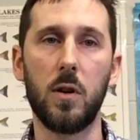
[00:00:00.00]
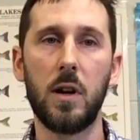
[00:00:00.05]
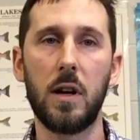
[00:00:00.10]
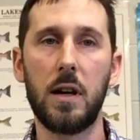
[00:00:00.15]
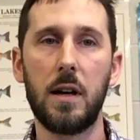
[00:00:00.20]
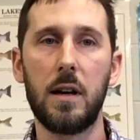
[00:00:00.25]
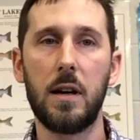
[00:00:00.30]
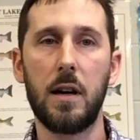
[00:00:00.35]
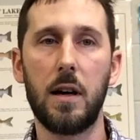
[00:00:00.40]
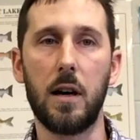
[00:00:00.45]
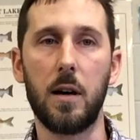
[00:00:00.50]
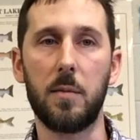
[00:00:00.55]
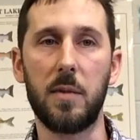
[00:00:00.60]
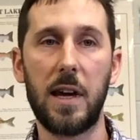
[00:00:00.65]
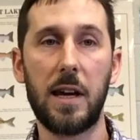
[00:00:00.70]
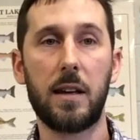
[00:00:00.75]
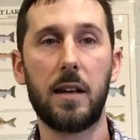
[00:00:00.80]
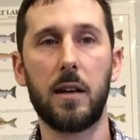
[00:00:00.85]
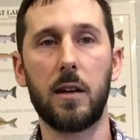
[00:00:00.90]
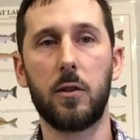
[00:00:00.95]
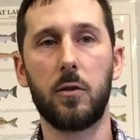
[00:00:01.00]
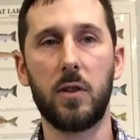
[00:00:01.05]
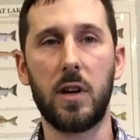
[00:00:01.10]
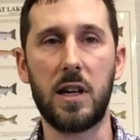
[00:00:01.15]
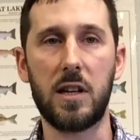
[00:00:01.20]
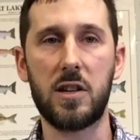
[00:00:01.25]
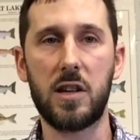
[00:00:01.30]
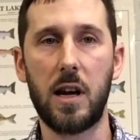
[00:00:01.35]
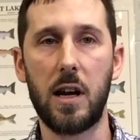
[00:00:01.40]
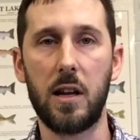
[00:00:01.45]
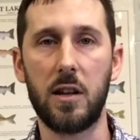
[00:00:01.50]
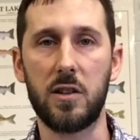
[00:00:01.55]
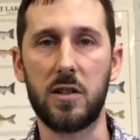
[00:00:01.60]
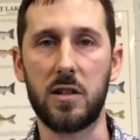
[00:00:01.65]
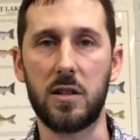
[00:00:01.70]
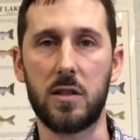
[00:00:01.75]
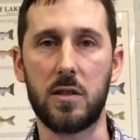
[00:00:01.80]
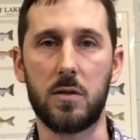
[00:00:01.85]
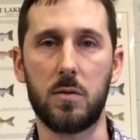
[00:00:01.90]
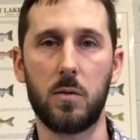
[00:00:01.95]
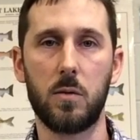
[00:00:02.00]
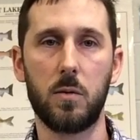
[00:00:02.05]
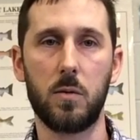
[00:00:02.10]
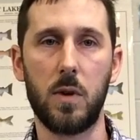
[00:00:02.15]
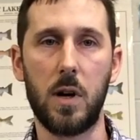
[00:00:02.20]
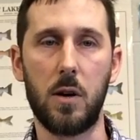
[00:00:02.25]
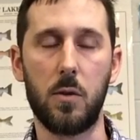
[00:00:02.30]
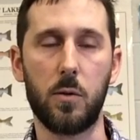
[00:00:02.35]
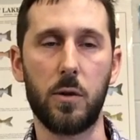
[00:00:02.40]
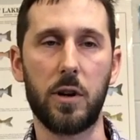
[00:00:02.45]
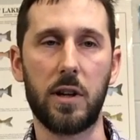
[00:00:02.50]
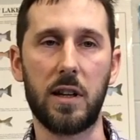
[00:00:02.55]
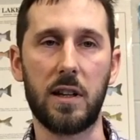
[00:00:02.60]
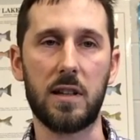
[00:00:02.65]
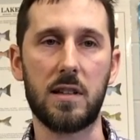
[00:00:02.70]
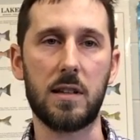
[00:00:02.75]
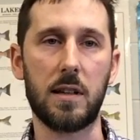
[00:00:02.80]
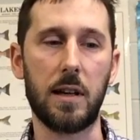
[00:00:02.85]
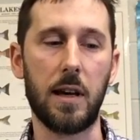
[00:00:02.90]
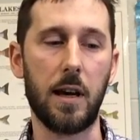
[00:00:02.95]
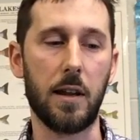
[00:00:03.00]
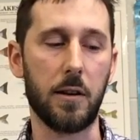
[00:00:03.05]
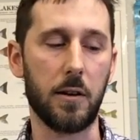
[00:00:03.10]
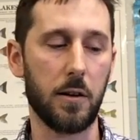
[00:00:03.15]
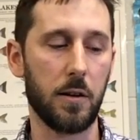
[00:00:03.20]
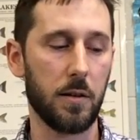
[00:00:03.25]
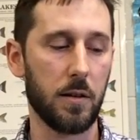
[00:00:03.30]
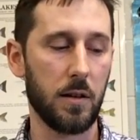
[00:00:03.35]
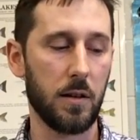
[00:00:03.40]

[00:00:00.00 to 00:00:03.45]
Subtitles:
that can create challenges while working together.